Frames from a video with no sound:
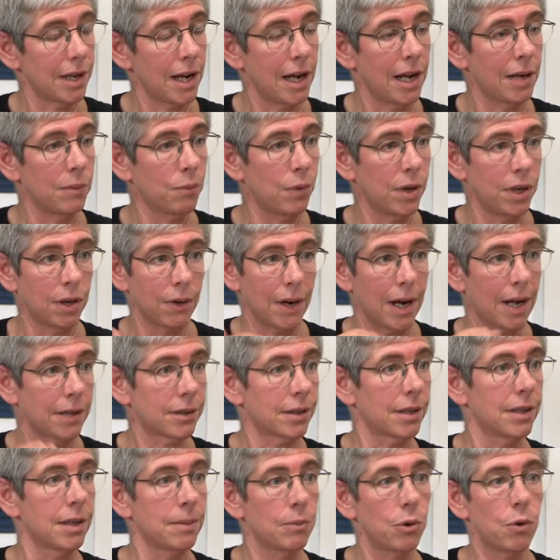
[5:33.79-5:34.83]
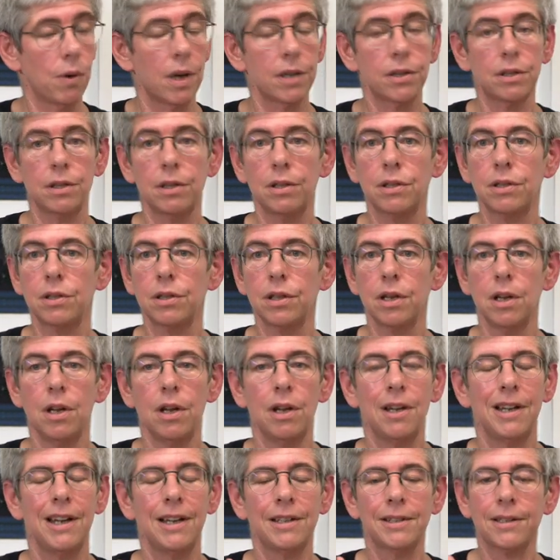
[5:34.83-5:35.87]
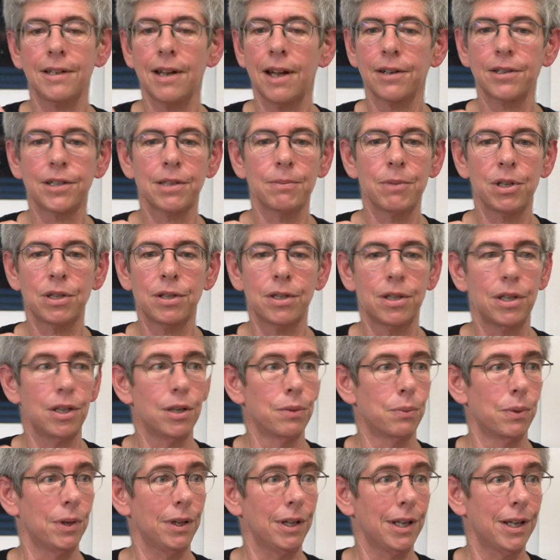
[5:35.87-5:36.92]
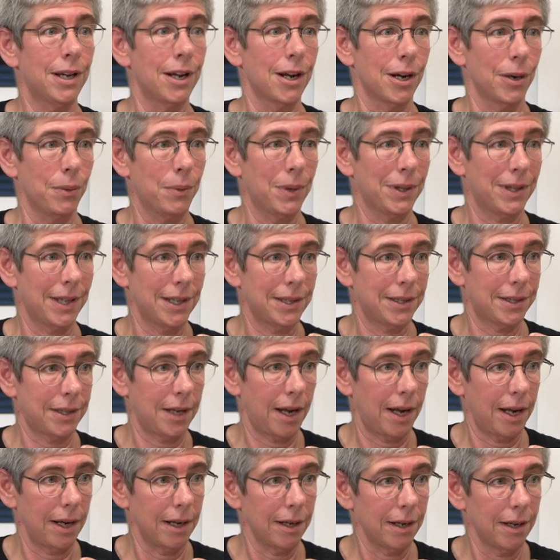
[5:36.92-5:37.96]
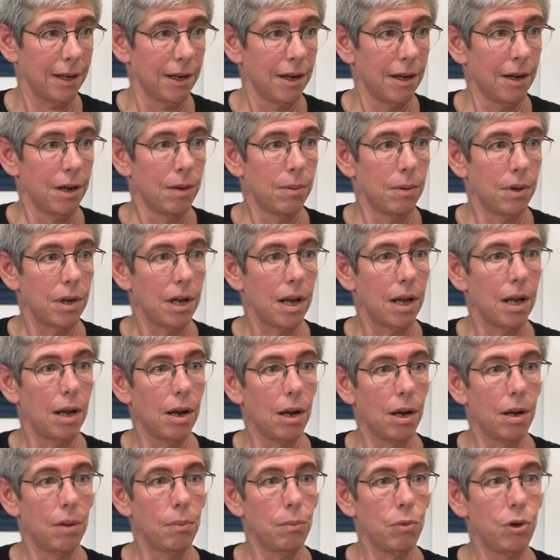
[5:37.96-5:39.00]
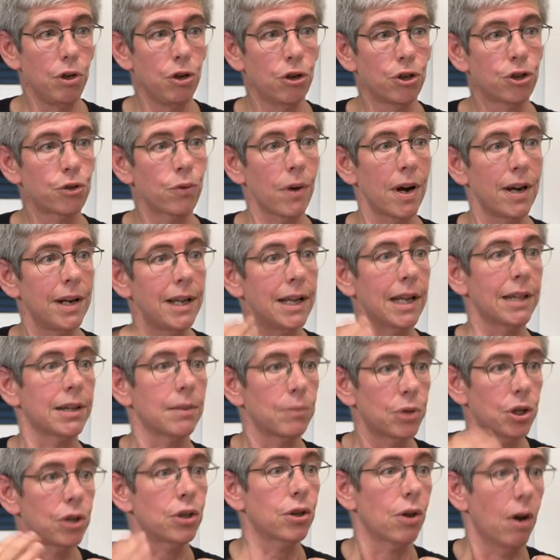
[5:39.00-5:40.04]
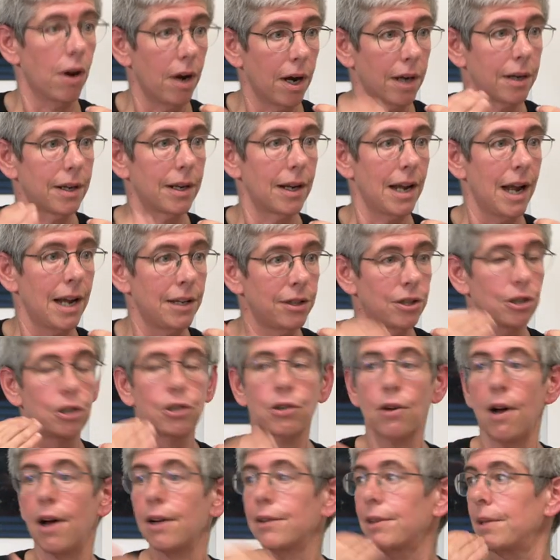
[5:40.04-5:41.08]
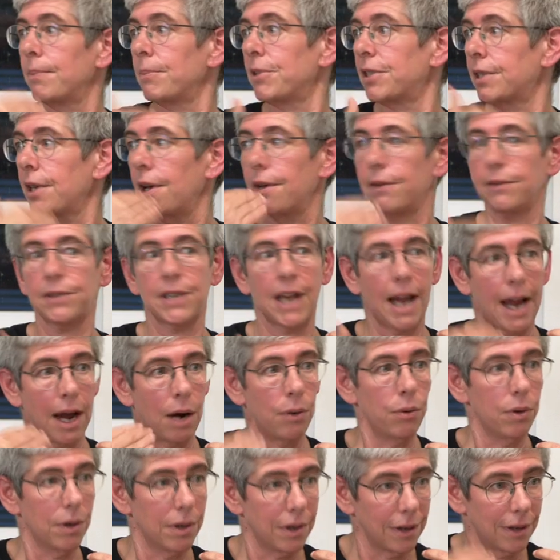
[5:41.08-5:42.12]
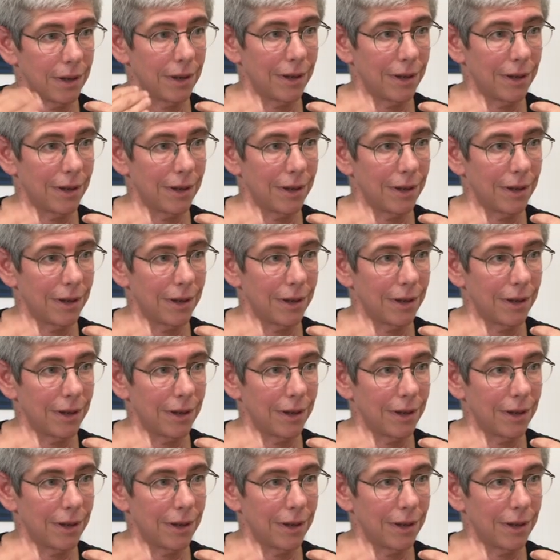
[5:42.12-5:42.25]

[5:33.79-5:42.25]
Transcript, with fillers: And when you're asking them questions, it's not so much that you really care what they say, you're trying to get them to talk and to talk themselves out